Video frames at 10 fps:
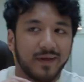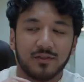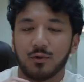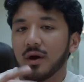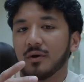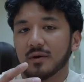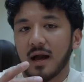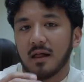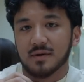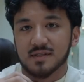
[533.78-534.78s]
like 300
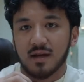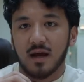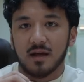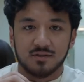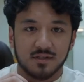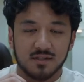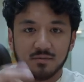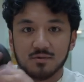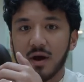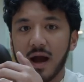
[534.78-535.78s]
calories today, I could just
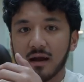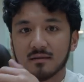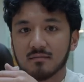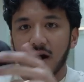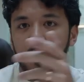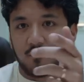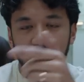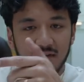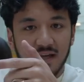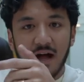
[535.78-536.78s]
subtract
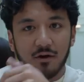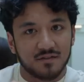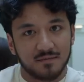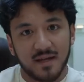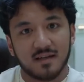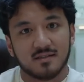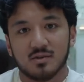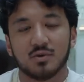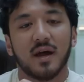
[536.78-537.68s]
150 calories from the next 2